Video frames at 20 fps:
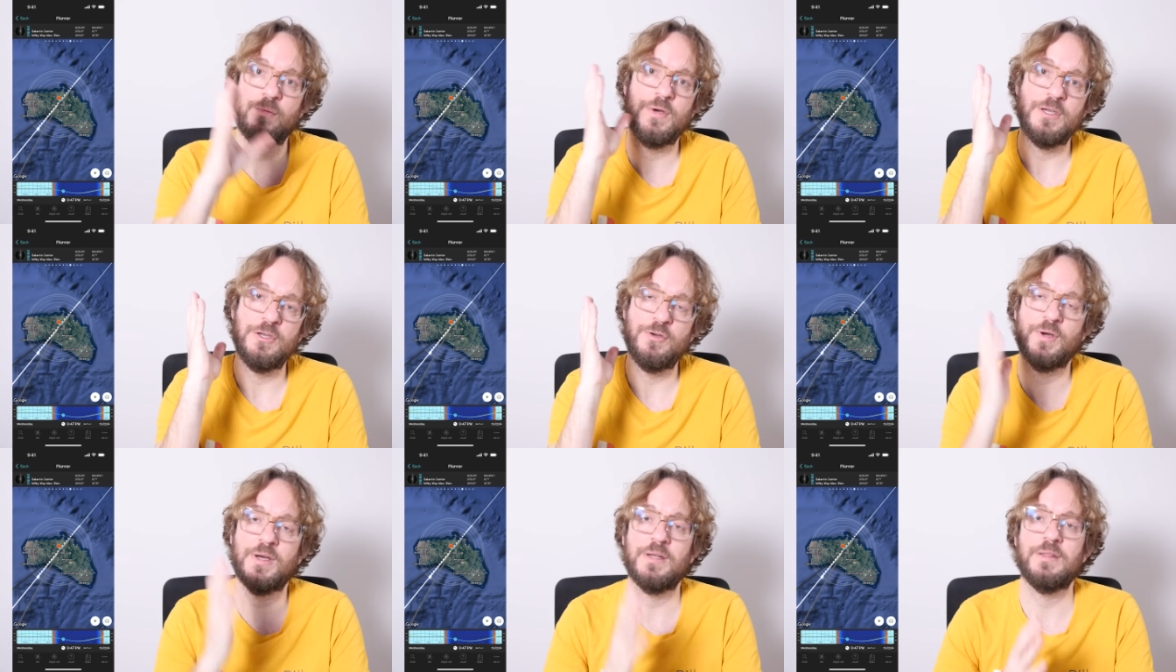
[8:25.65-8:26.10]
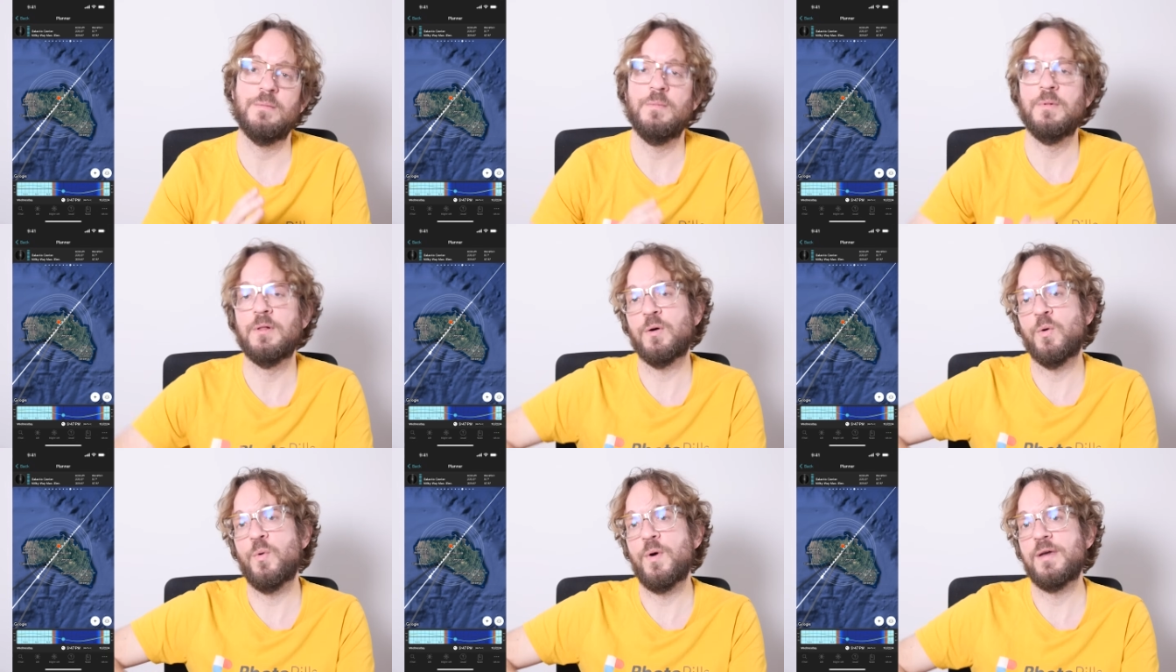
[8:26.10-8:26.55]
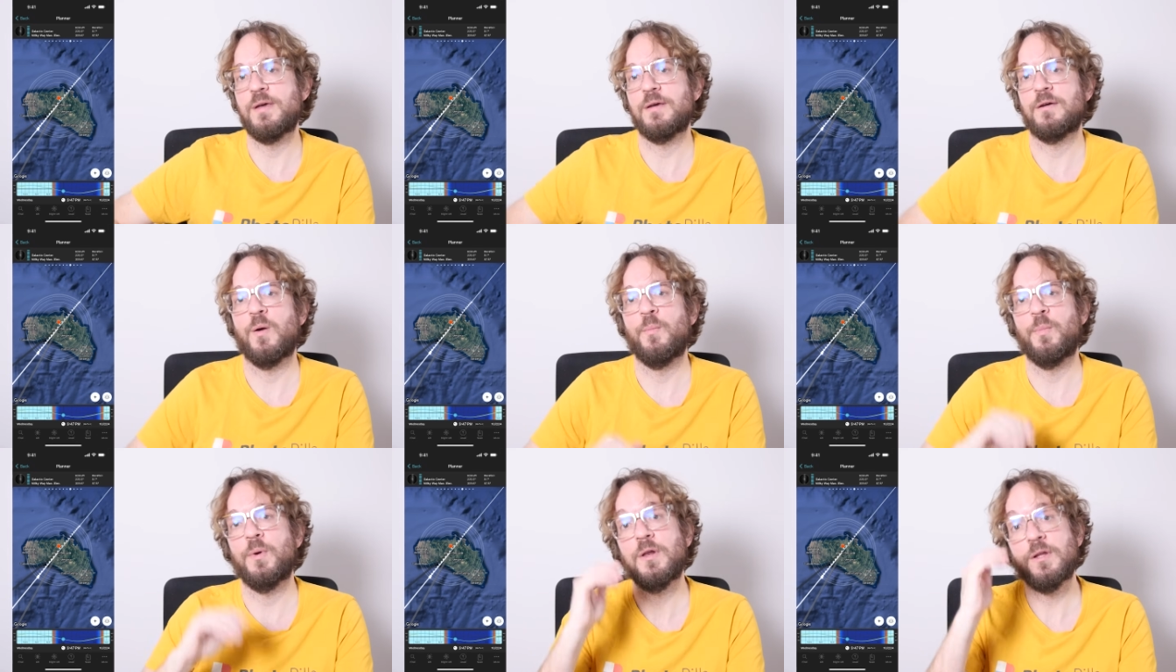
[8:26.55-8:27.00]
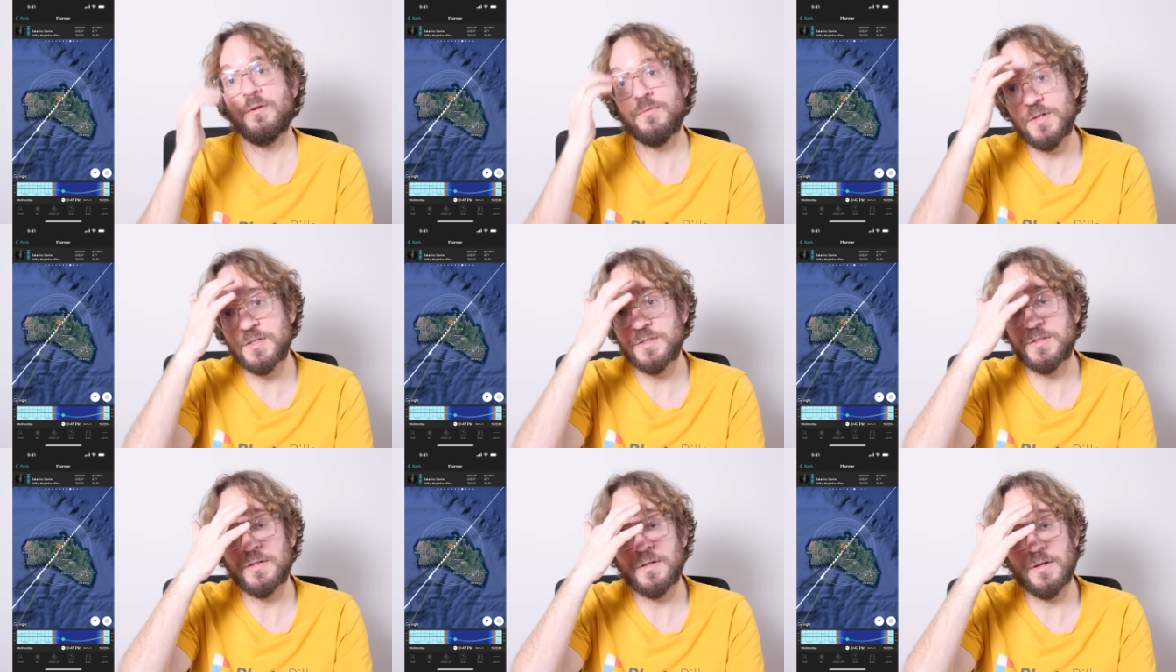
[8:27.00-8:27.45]
when you get the Milky Way completely
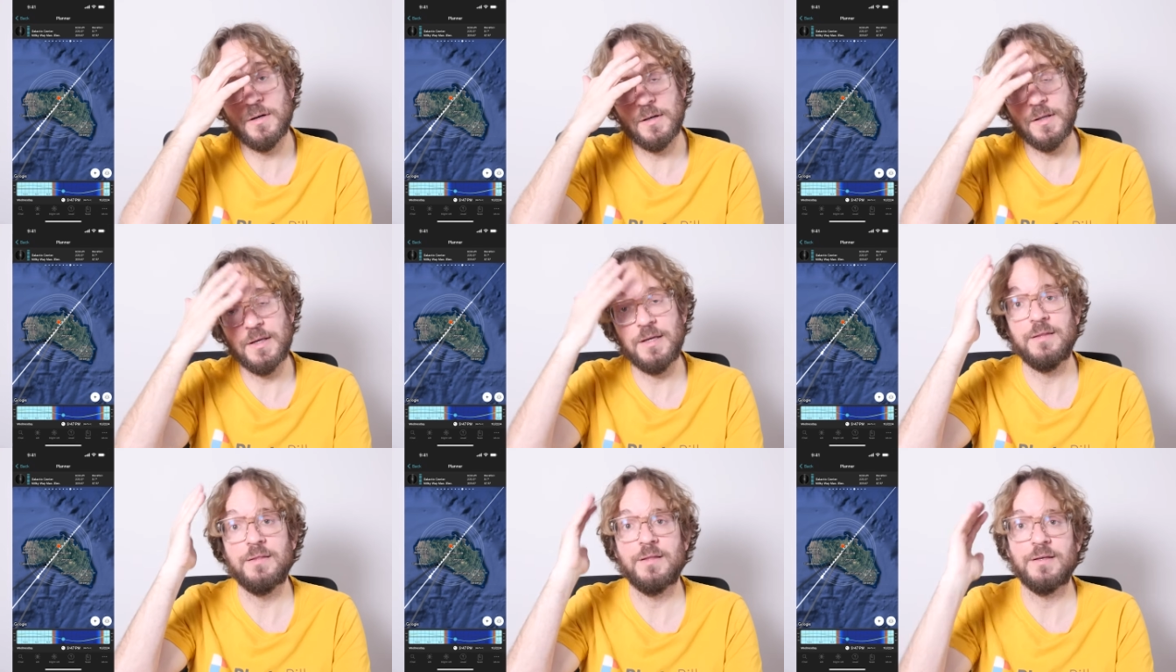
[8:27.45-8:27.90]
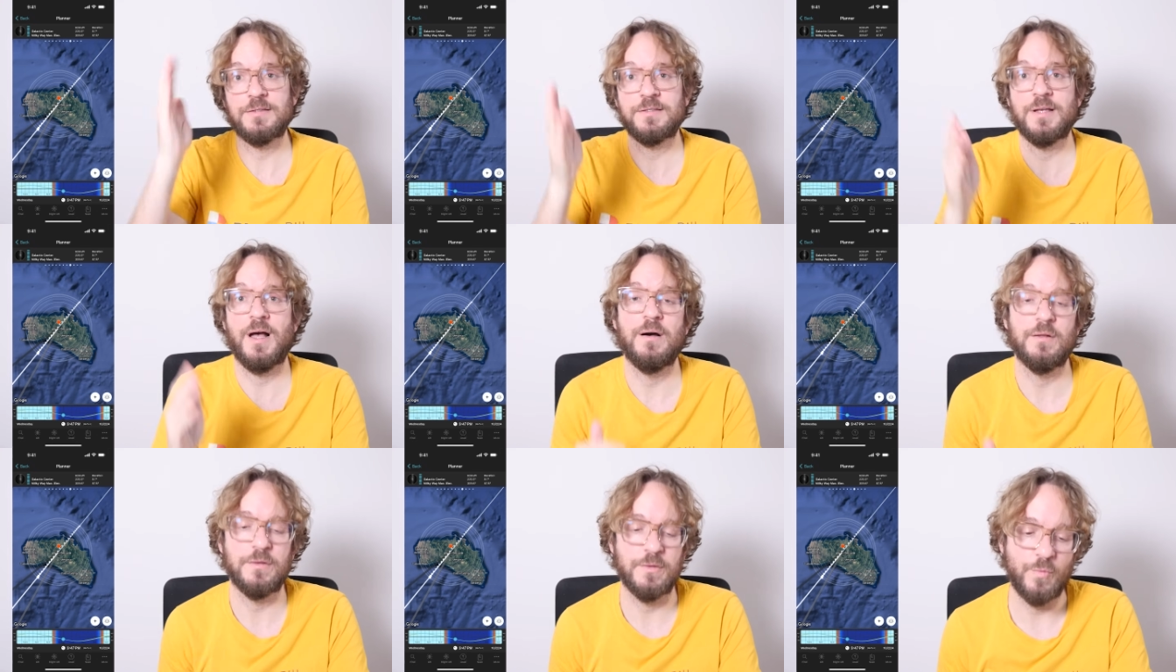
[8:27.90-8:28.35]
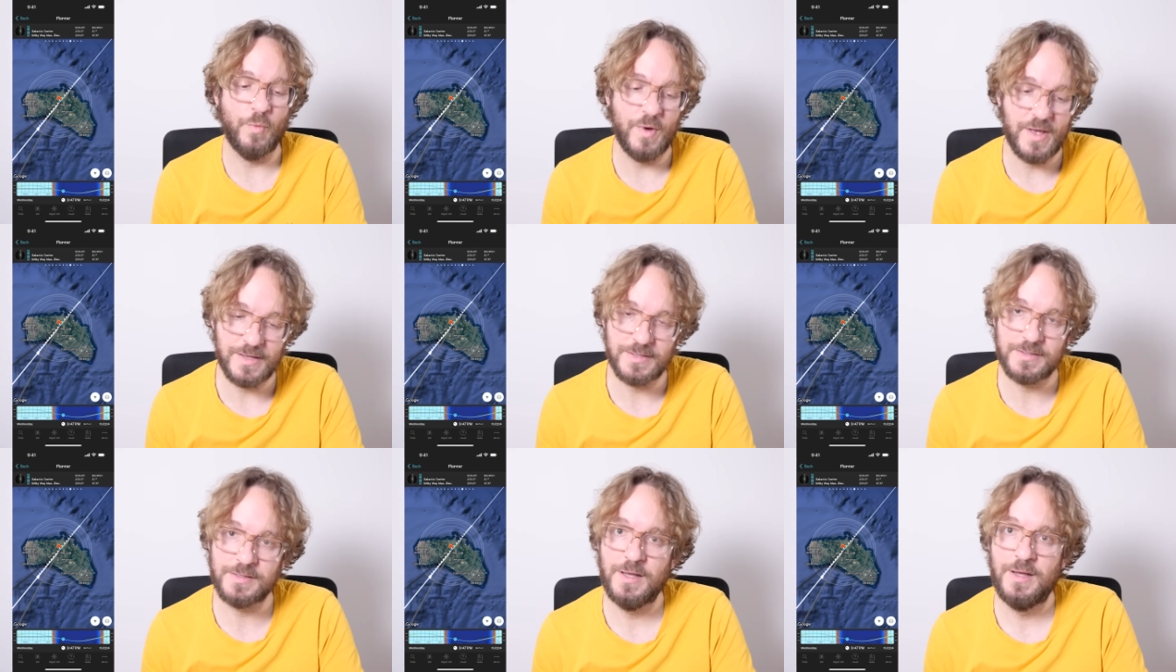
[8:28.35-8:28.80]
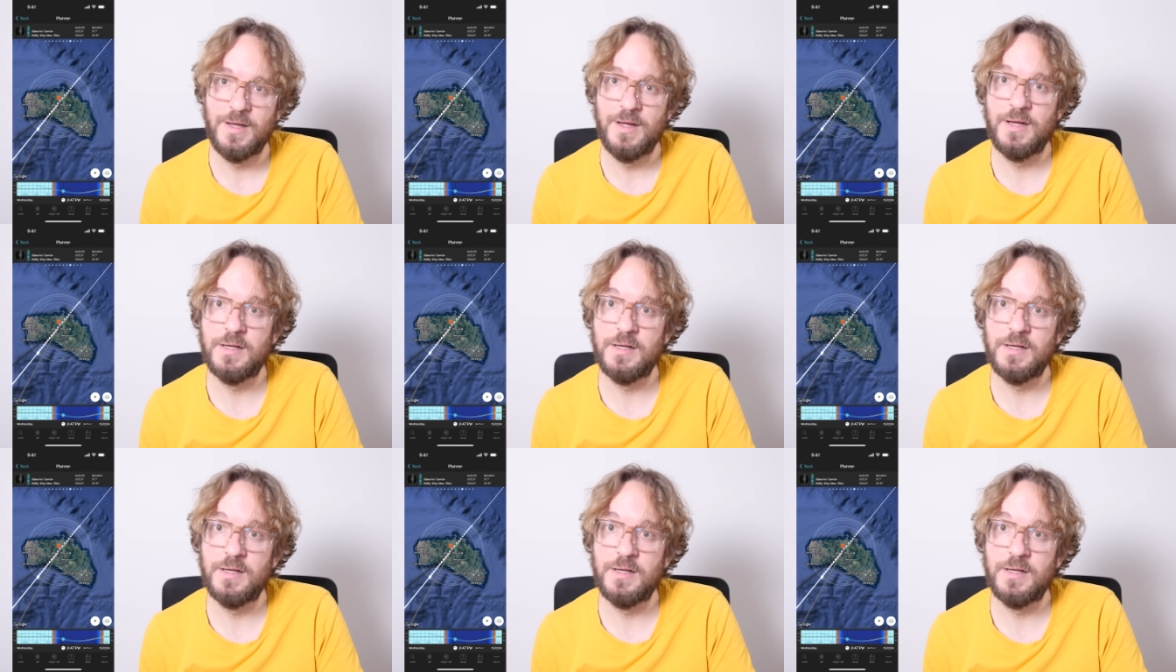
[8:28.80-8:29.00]
vertical in the southwest